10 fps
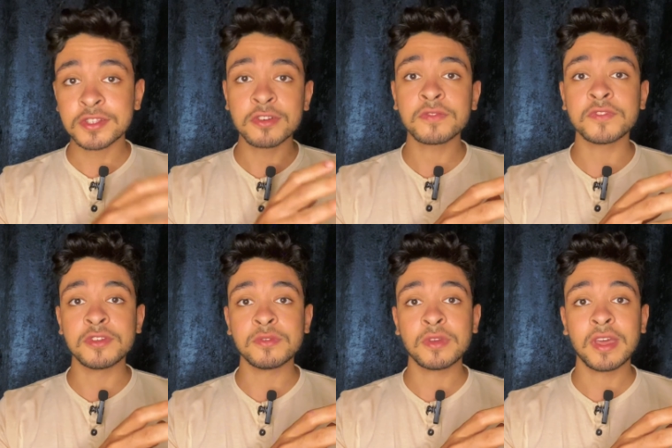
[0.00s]
served
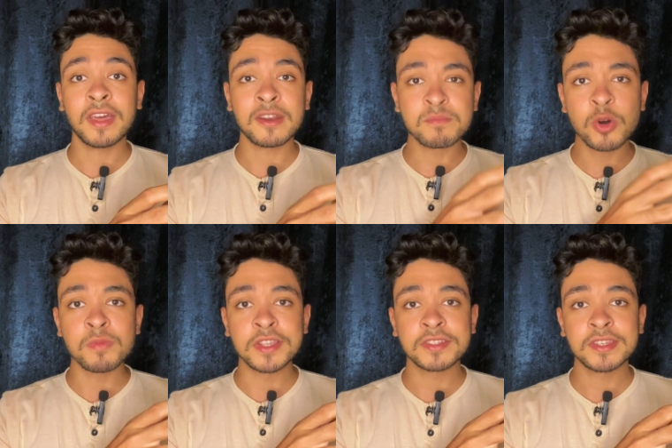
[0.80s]
you at a
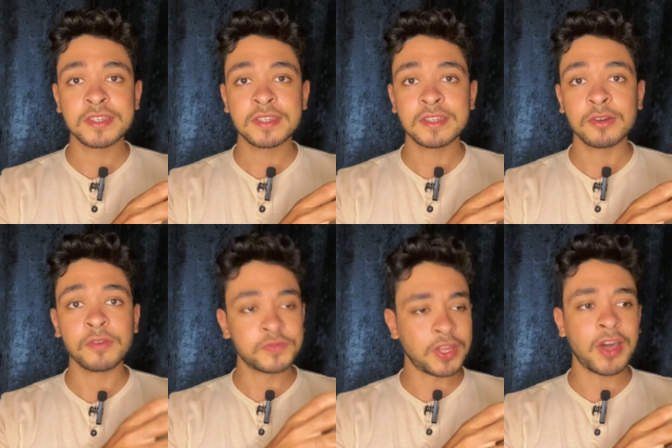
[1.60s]
moment
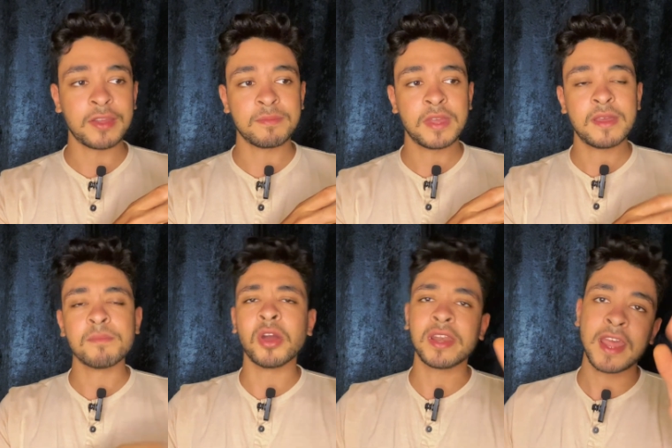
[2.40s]
of time,
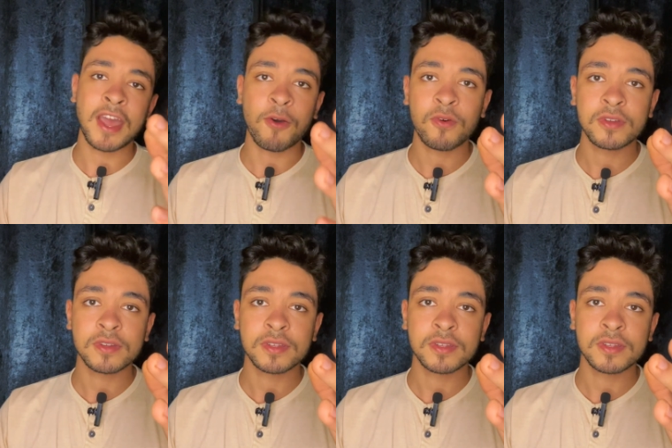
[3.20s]
but now